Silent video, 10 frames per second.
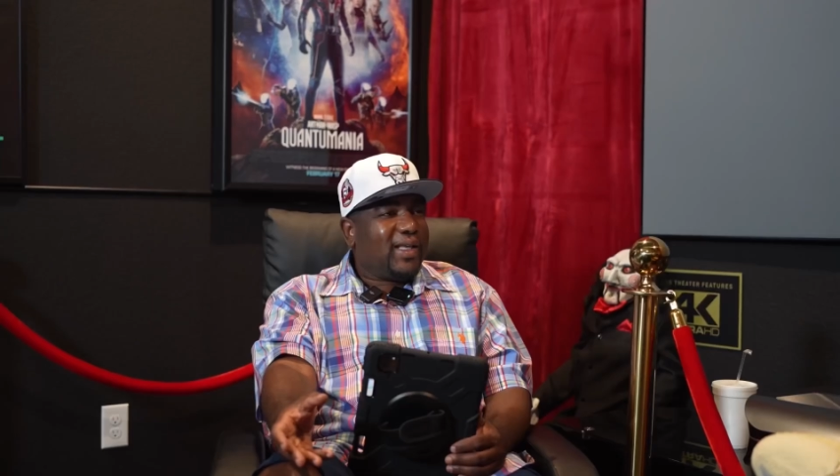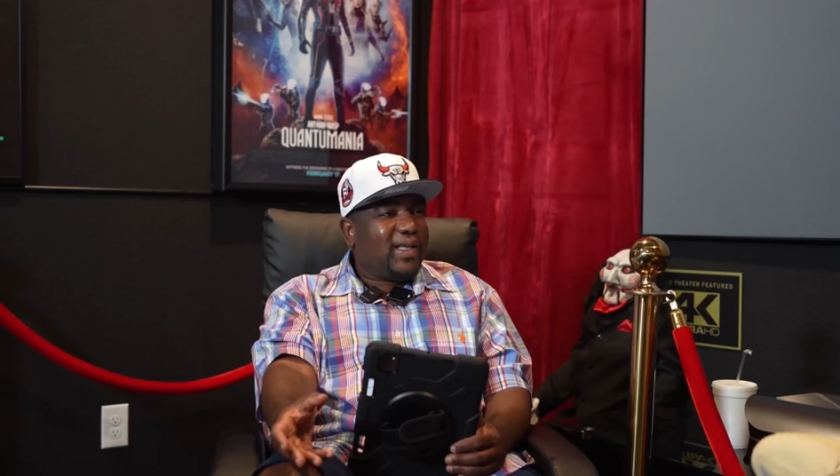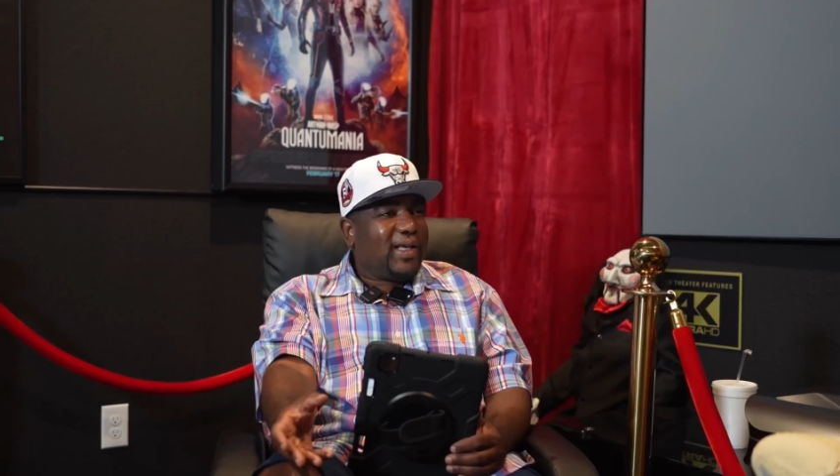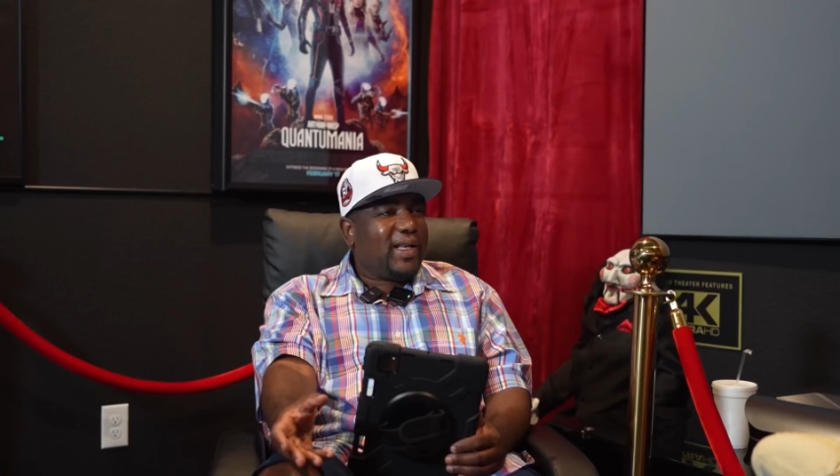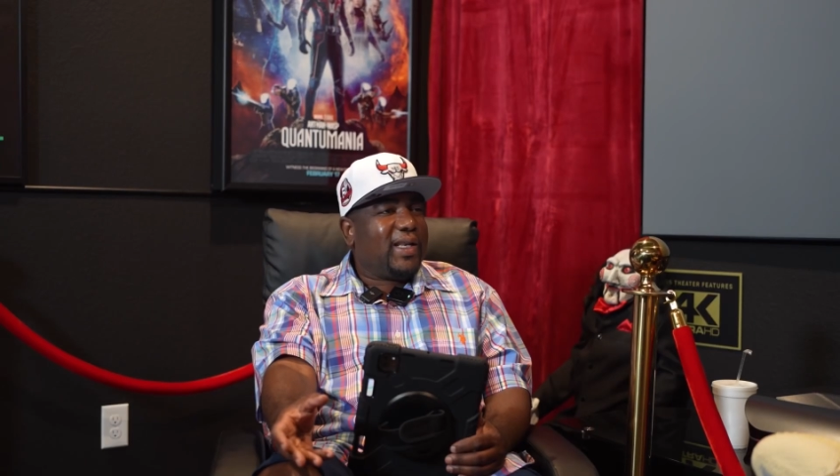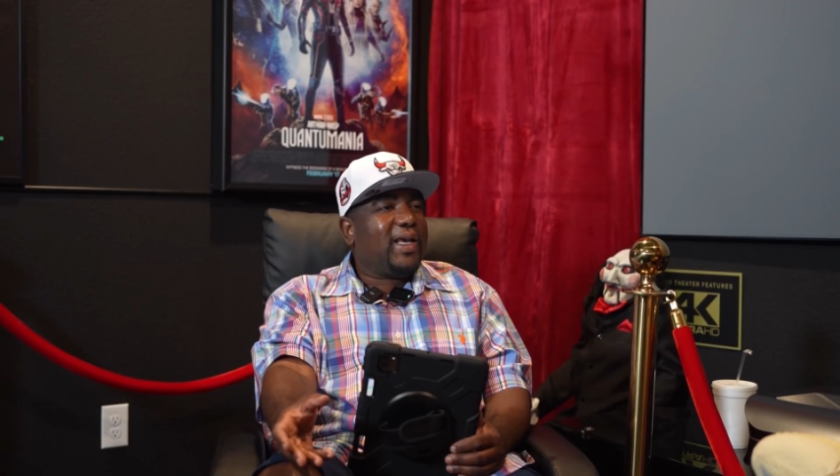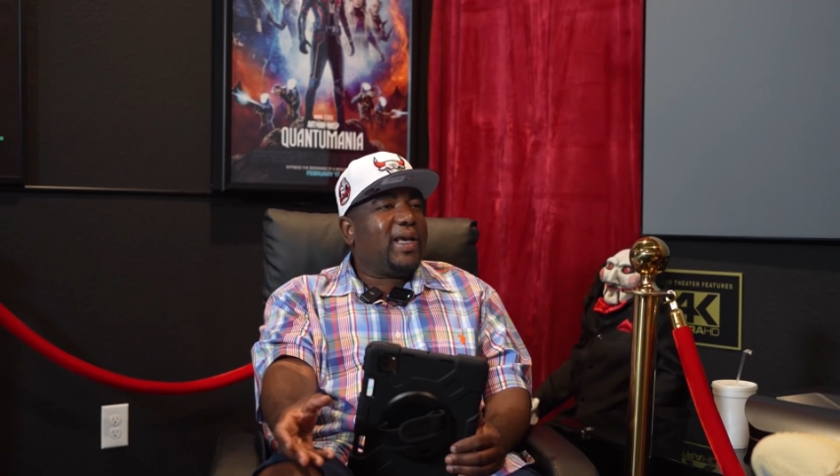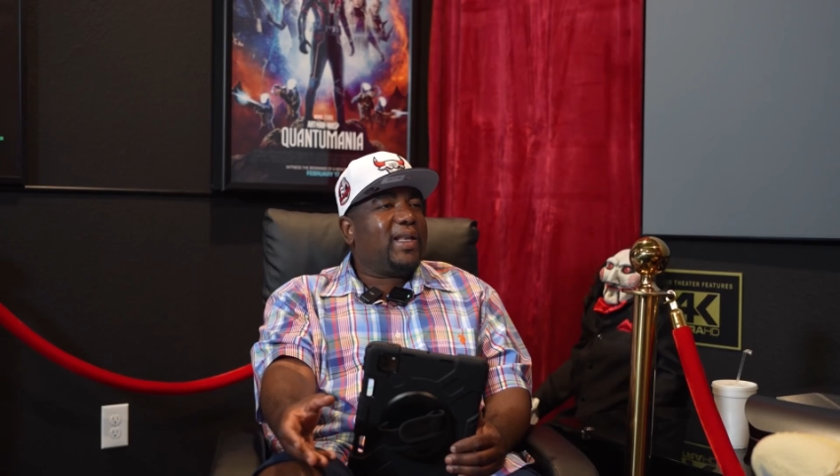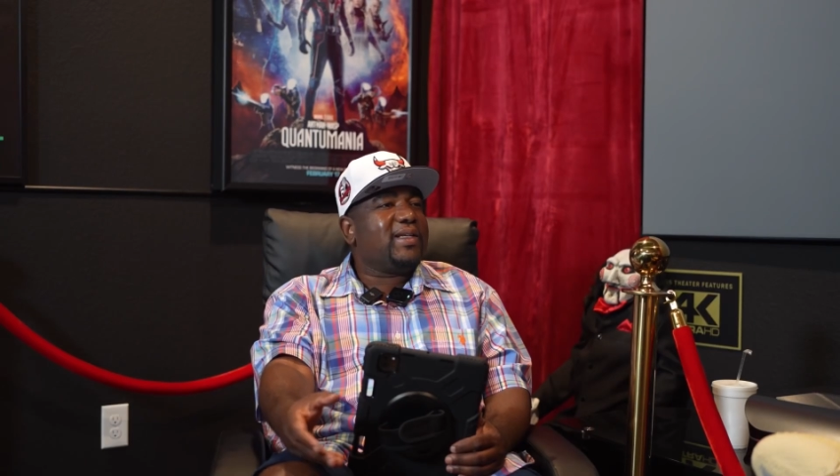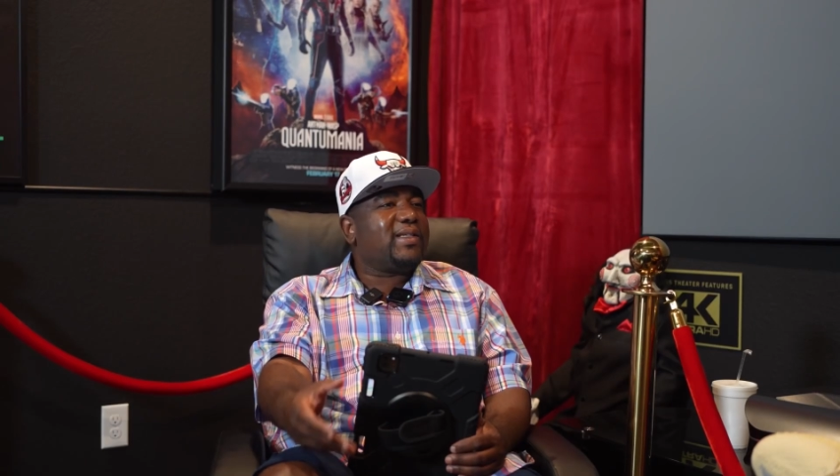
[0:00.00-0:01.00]
And
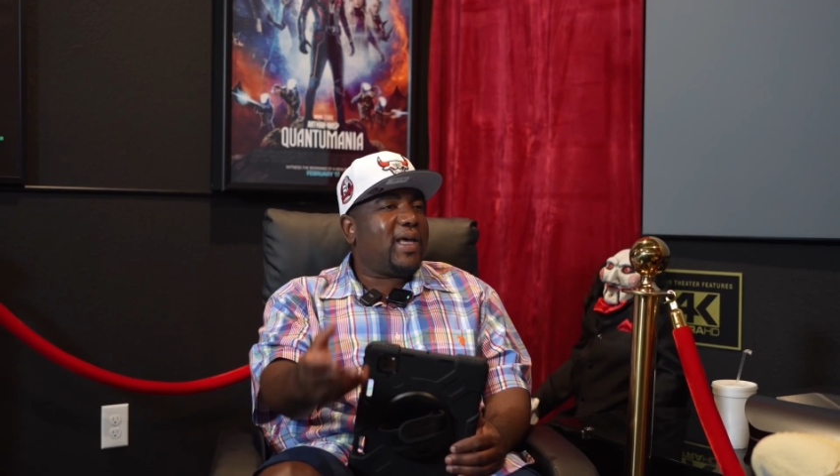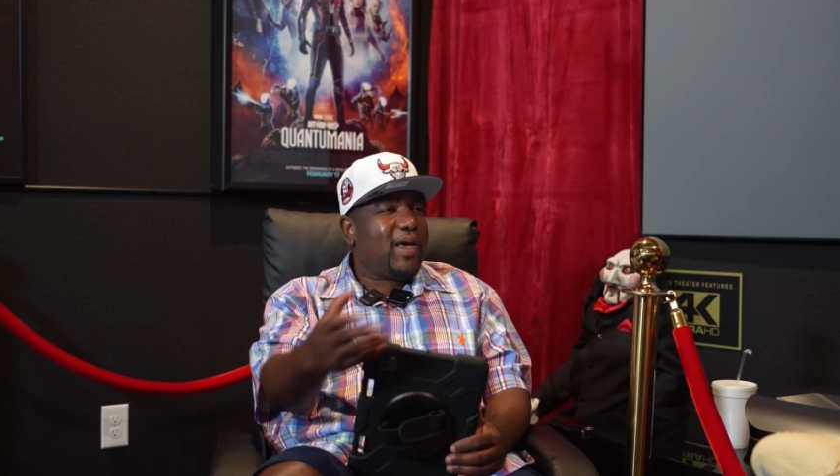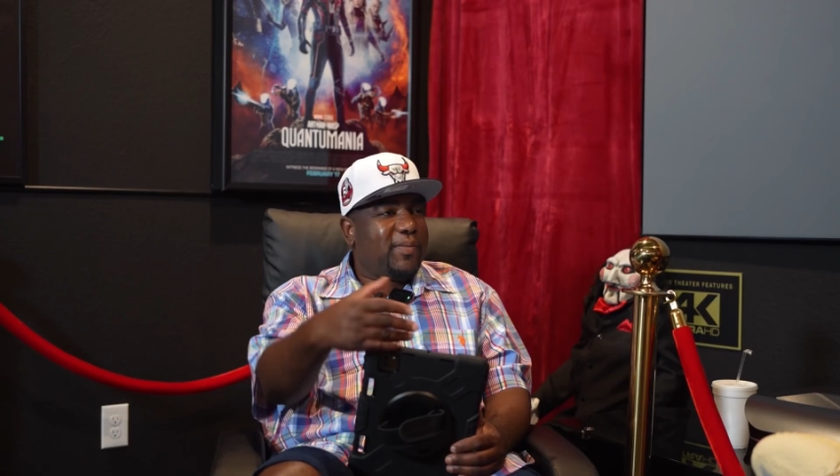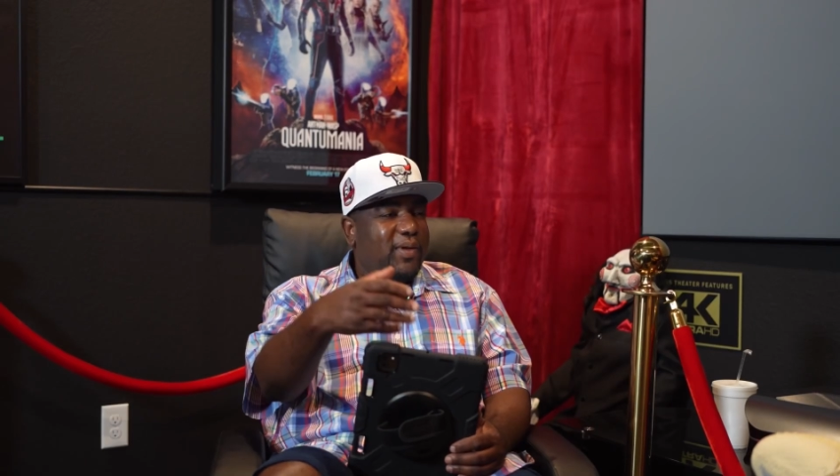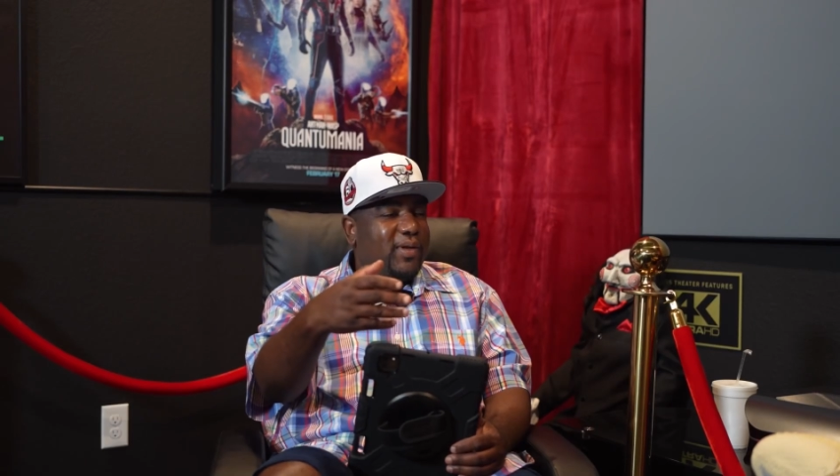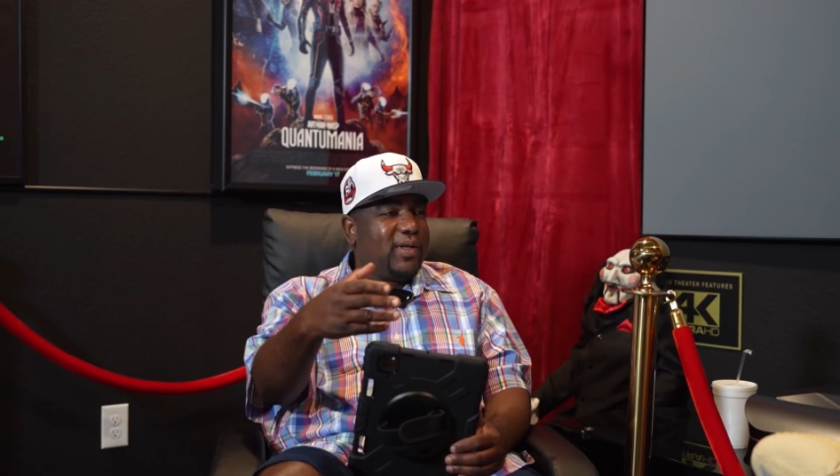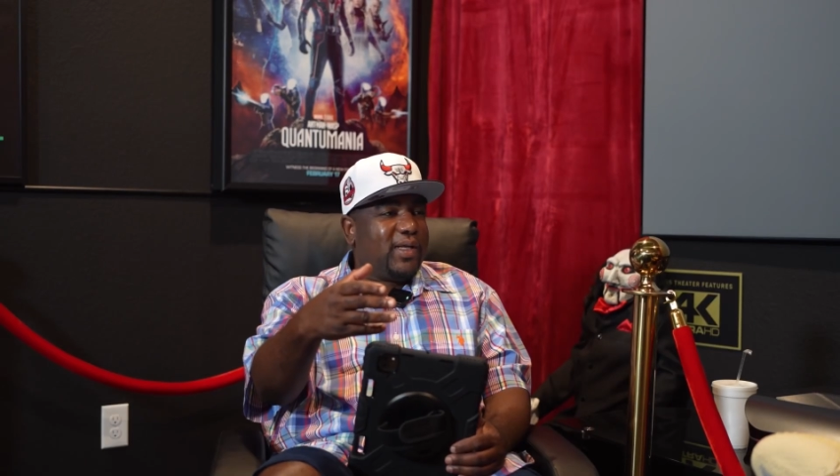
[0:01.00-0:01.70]
then this happened.